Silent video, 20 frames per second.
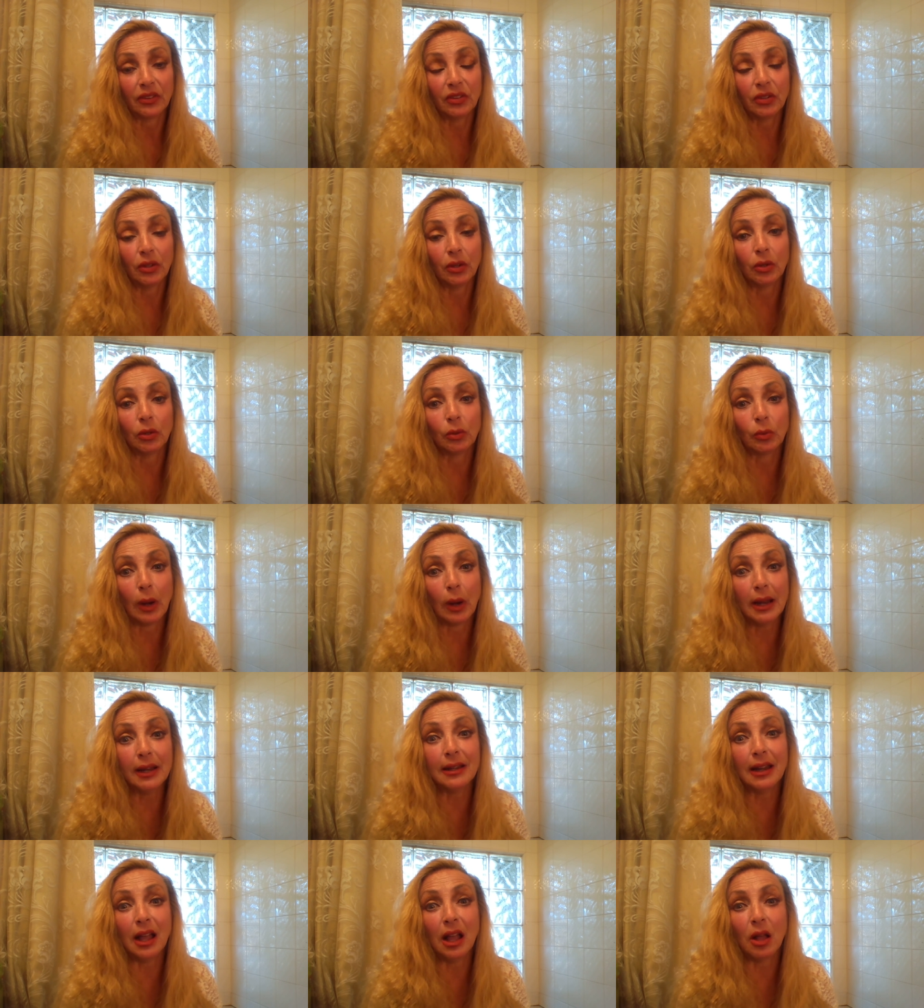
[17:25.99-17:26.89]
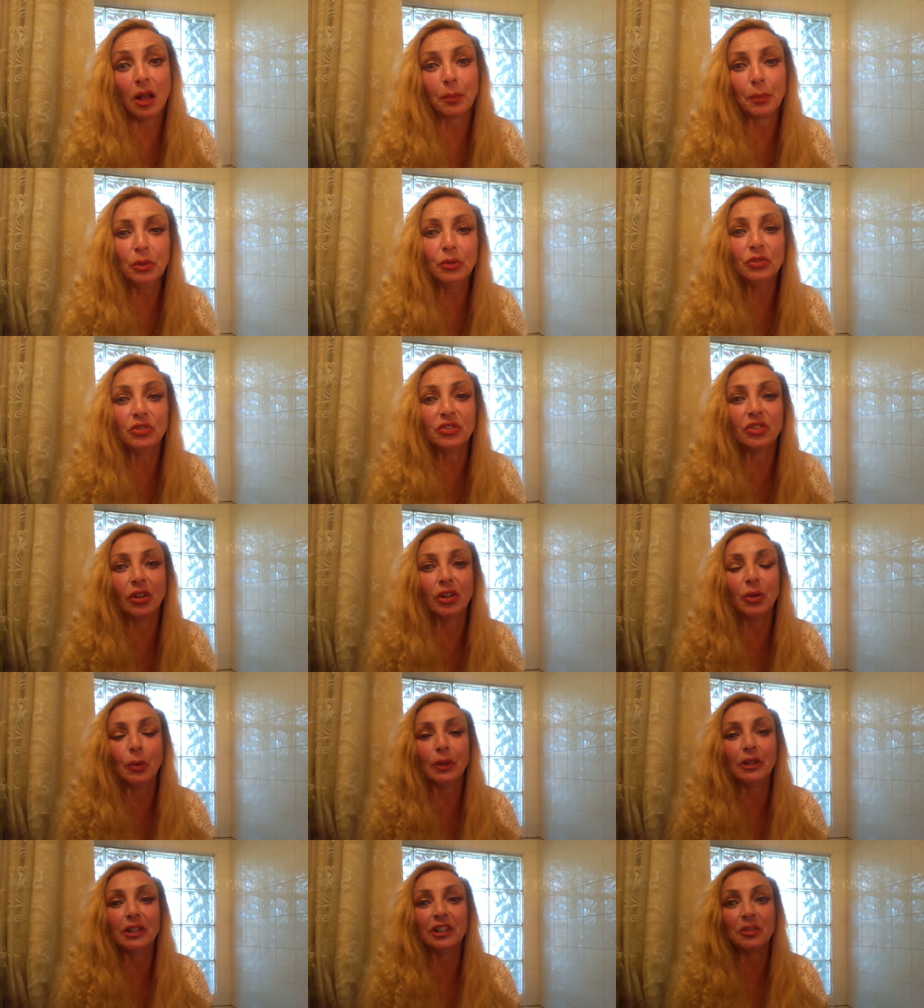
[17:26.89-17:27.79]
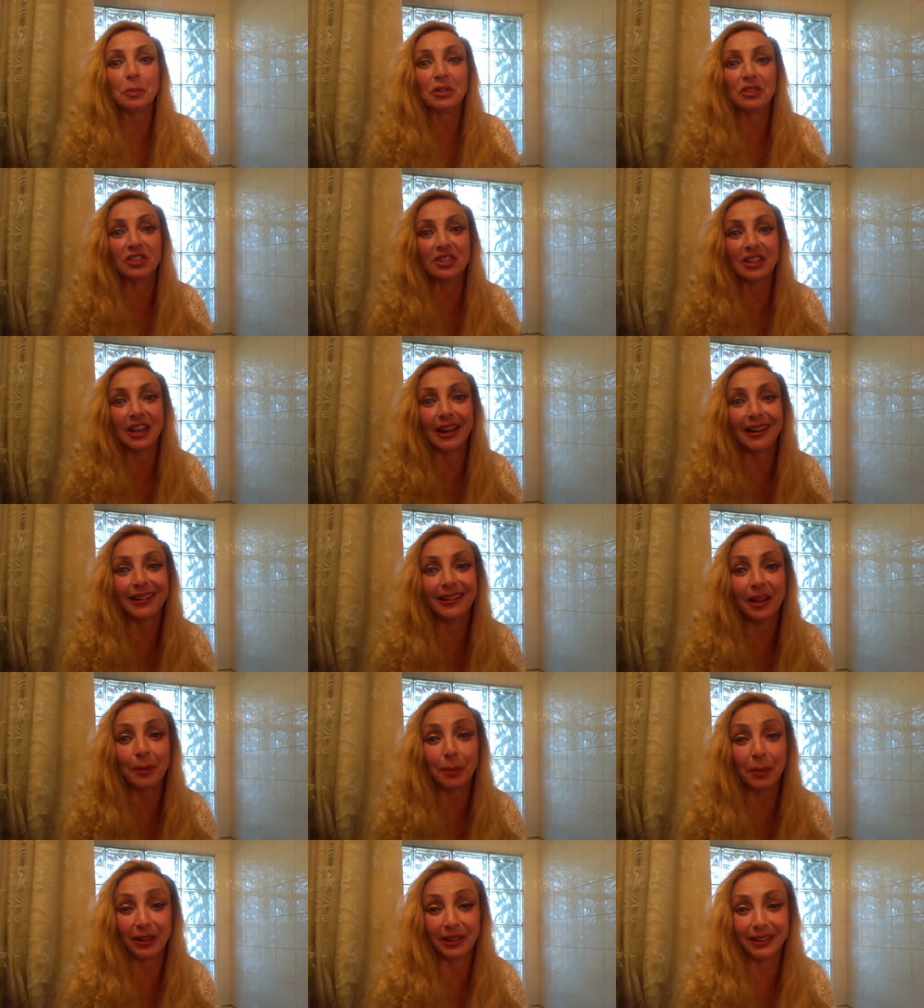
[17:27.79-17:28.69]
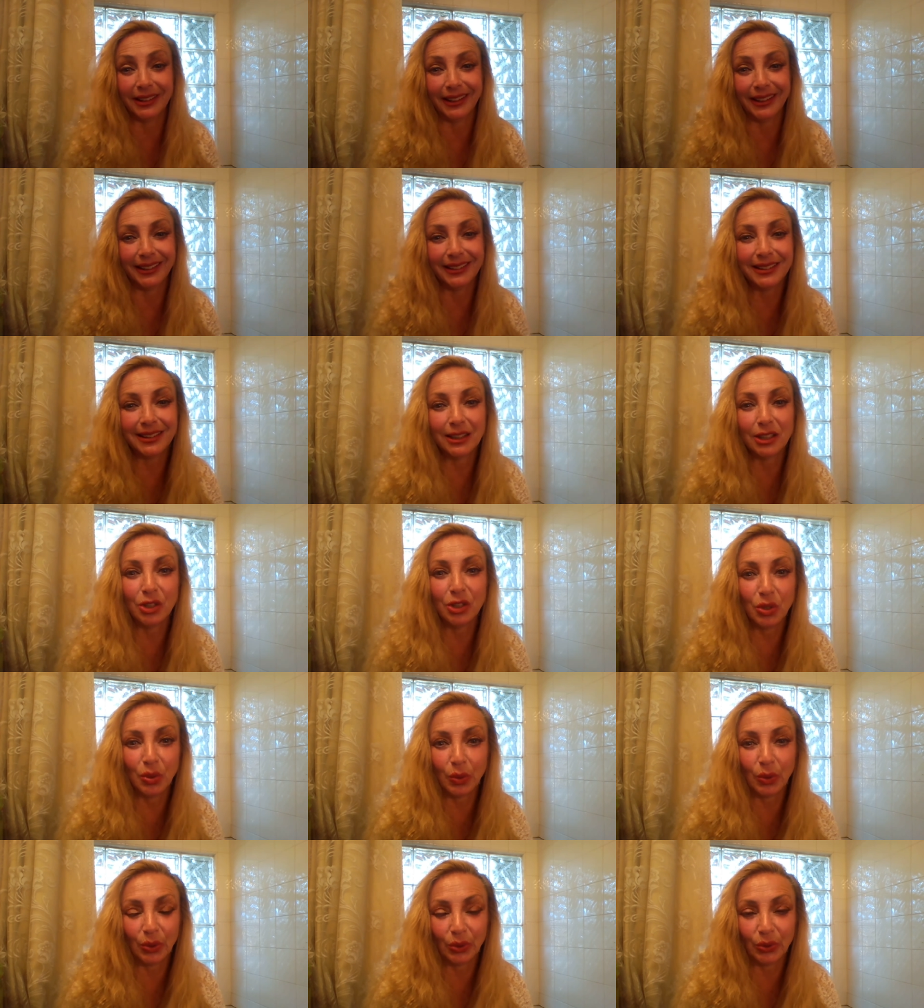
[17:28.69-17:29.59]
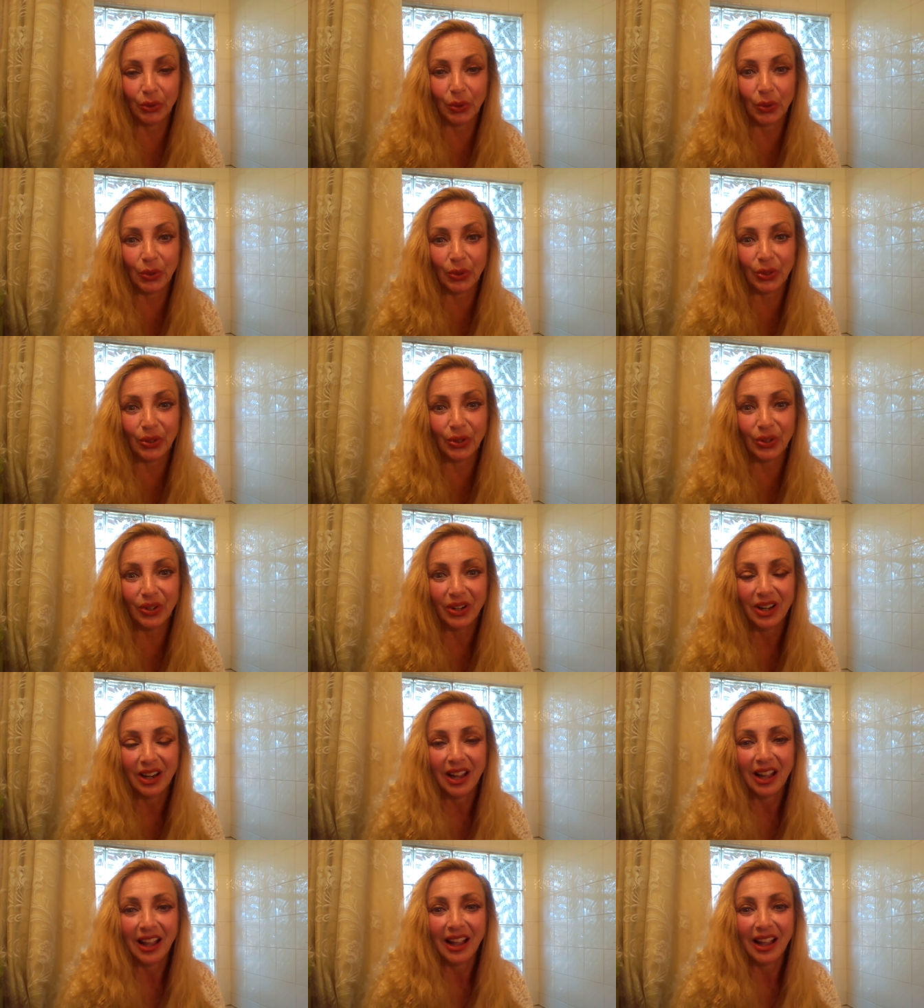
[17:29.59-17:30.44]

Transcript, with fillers: So right now, Putin's the only one that's been standing up against the New World Order